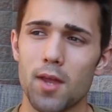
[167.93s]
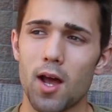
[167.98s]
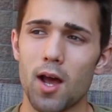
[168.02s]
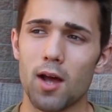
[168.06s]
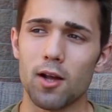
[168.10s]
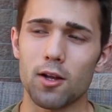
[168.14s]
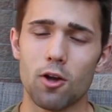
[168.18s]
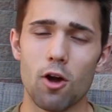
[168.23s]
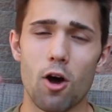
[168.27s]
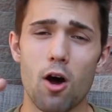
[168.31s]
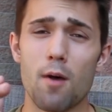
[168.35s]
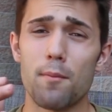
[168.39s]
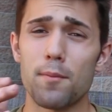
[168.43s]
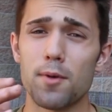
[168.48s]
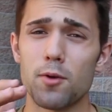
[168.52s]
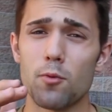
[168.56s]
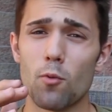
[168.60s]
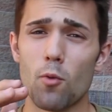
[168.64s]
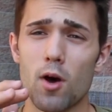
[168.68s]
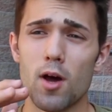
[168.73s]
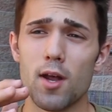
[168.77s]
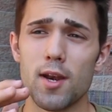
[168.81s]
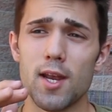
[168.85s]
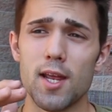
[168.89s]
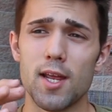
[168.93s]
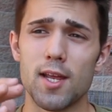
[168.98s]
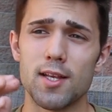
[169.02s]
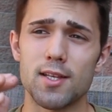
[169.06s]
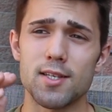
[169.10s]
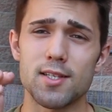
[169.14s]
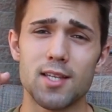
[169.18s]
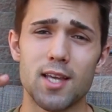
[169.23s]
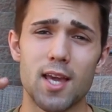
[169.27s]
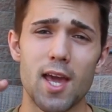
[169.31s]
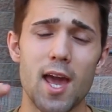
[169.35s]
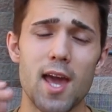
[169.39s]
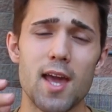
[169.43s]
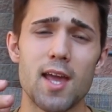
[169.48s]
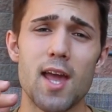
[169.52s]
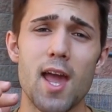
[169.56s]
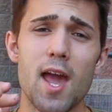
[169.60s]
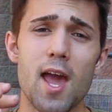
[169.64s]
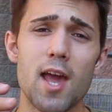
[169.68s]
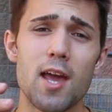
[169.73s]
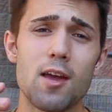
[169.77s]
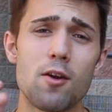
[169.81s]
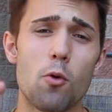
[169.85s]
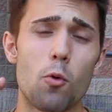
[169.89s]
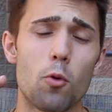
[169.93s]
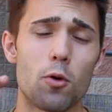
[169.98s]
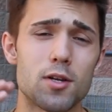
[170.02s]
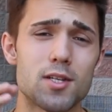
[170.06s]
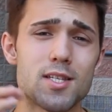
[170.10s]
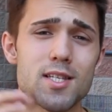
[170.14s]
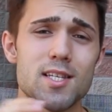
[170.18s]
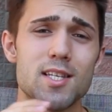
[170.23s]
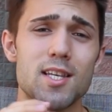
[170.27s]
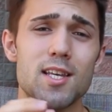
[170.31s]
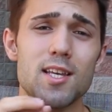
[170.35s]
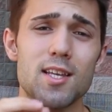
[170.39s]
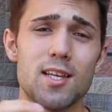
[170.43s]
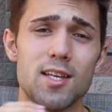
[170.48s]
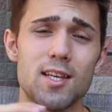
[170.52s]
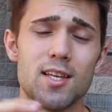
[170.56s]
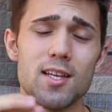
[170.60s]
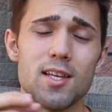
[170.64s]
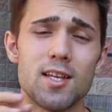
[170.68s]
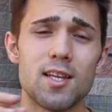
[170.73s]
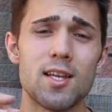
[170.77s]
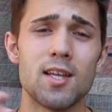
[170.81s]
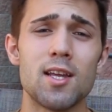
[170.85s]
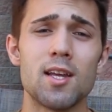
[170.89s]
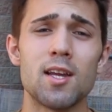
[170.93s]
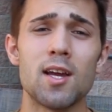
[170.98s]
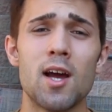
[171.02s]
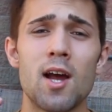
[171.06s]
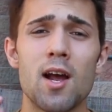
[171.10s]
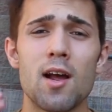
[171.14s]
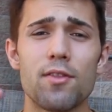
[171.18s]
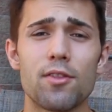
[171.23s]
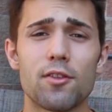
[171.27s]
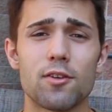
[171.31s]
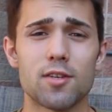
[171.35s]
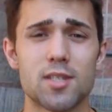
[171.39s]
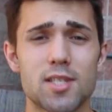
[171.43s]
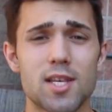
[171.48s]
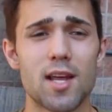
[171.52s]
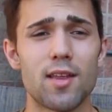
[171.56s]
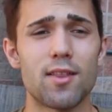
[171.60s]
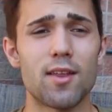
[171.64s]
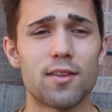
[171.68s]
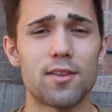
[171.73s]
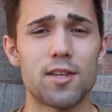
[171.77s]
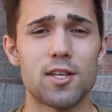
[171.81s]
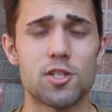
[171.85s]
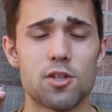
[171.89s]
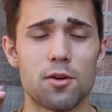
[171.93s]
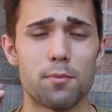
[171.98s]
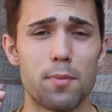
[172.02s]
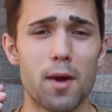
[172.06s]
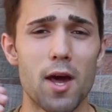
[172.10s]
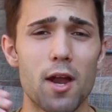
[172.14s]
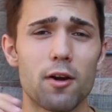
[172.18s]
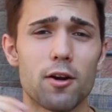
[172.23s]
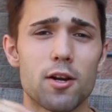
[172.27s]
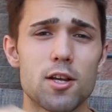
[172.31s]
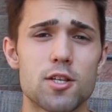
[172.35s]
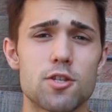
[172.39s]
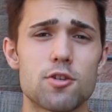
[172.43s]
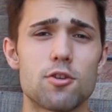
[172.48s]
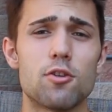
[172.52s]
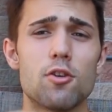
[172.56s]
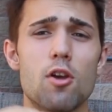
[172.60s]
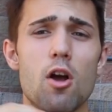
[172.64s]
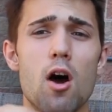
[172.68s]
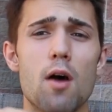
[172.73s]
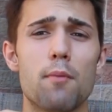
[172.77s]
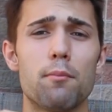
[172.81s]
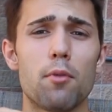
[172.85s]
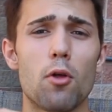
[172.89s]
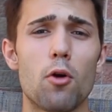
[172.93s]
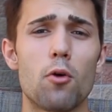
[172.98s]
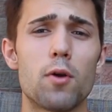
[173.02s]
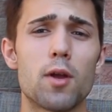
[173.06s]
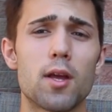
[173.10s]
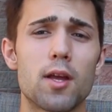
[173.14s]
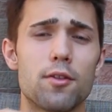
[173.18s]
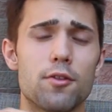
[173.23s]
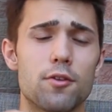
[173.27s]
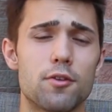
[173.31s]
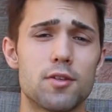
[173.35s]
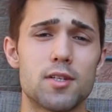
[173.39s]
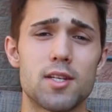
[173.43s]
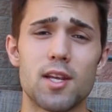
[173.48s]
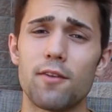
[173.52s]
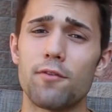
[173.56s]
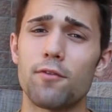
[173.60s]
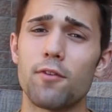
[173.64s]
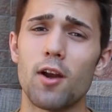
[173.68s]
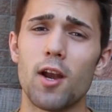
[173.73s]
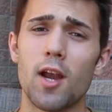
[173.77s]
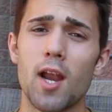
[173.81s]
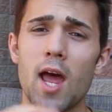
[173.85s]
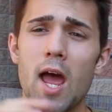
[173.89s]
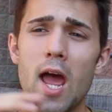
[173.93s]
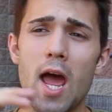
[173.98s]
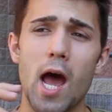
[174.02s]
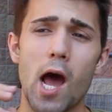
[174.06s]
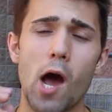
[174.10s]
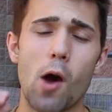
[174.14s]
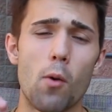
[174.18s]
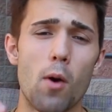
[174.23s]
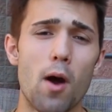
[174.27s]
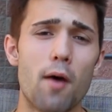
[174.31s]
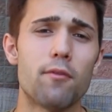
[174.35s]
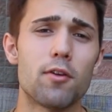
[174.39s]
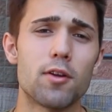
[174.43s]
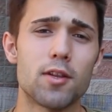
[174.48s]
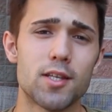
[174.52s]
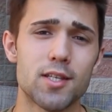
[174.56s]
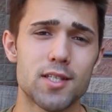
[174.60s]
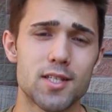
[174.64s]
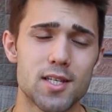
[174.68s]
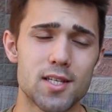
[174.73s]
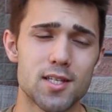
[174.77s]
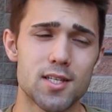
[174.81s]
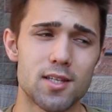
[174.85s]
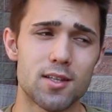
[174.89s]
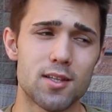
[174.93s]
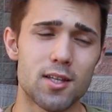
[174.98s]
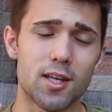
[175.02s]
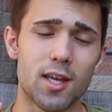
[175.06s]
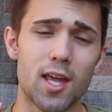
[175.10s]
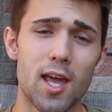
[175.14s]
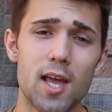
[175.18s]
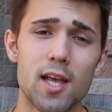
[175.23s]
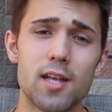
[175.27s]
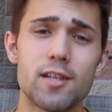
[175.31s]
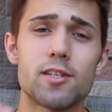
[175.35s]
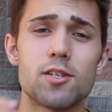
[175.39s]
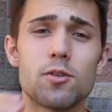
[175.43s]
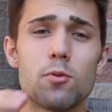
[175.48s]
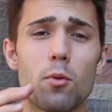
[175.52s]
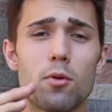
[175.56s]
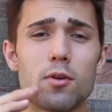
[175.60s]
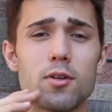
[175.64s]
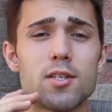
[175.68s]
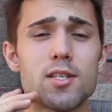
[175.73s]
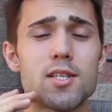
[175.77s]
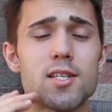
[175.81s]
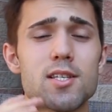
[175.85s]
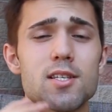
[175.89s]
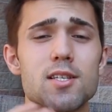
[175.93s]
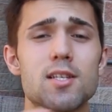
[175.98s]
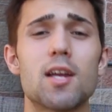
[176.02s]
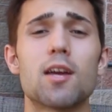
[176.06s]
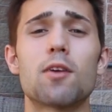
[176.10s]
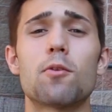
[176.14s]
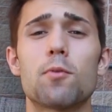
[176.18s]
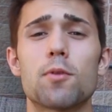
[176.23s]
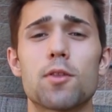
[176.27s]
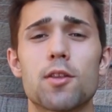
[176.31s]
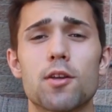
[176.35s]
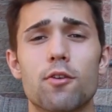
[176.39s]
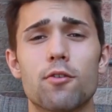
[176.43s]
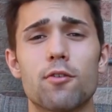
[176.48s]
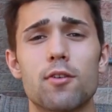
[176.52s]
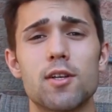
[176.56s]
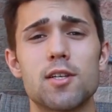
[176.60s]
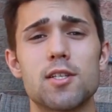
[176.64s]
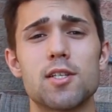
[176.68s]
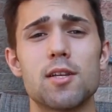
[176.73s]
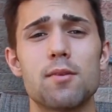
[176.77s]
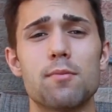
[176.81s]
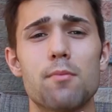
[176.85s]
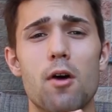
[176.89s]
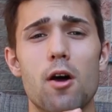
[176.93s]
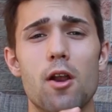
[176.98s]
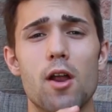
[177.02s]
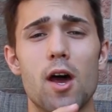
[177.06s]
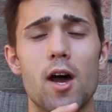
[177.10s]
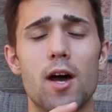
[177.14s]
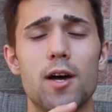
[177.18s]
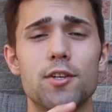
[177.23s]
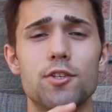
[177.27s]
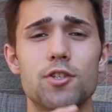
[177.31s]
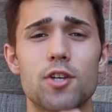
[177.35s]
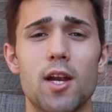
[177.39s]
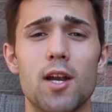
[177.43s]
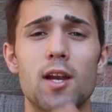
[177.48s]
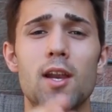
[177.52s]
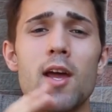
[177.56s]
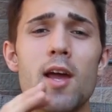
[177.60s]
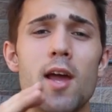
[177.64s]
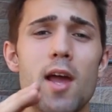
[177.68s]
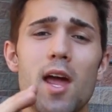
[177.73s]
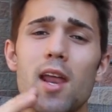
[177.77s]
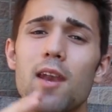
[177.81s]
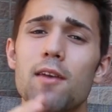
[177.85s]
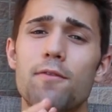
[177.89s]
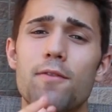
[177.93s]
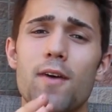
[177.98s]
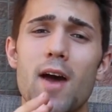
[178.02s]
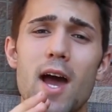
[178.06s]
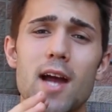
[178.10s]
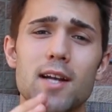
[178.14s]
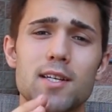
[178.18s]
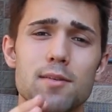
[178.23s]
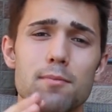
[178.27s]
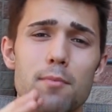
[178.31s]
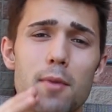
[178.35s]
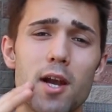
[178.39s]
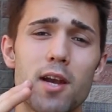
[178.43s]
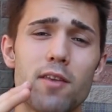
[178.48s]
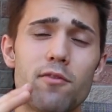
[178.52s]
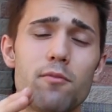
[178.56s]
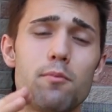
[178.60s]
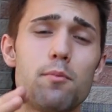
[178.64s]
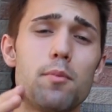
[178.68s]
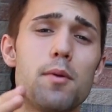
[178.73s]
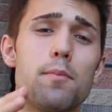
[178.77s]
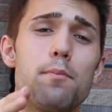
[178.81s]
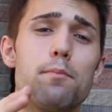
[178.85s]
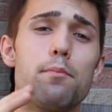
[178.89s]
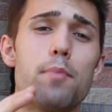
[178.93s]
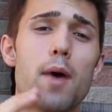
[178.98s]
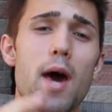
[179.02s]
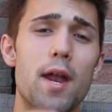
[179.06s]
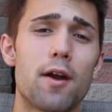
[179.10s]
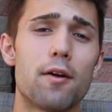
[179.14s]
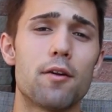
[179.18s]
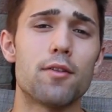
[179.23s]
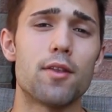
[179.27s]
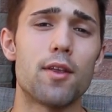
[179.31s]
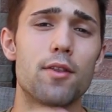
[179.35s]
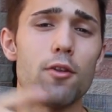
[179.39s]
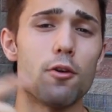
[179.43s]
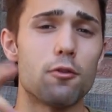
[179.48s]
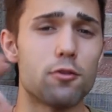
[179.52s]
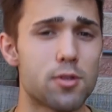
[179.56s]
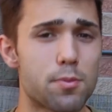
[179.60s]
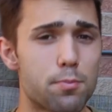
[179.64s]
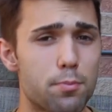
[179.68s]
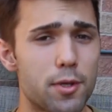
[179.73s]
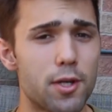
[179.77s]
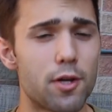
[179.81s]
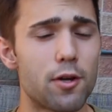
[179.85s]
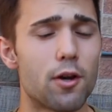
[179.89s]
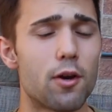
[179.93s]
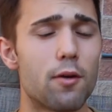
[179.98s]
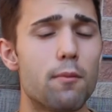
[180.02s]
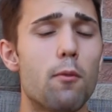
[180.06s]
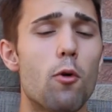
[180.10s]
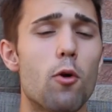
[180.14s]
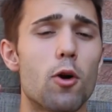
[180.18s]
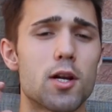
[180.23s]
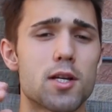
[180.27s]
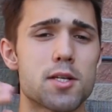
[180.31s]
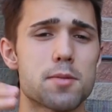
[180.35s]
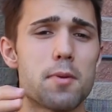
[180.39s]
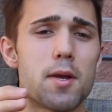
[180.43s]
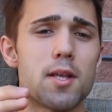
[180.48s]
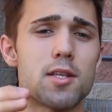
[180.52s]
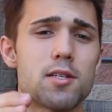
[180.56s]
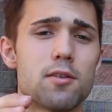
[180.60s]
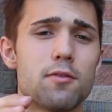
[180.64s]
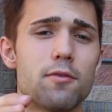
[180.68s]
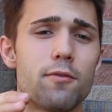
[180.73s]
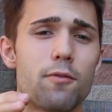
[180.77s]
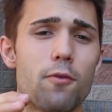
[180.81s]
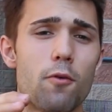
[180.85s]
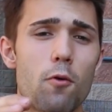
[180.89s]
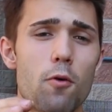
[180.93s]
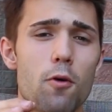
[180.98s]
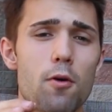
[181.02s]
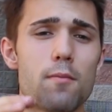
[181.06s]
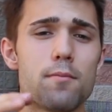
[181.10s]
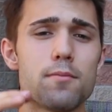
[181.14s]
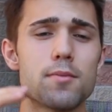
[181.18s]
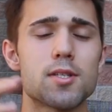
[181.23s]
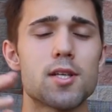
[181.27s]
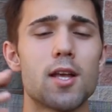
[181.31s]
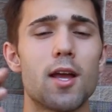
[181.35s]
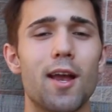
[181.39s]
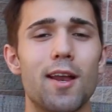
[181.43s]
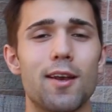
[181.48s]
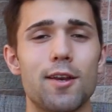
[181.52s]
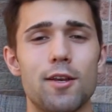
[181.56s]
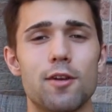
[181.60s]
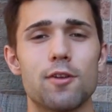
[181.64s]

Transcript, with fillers: A common one is KA or CEE. They'll say that these are better because they're non-bloating and they're different. However, this isn't the case. You want to stick with the creatine monohydrate. In fact, it might even be better than those pure, more expensive forms, and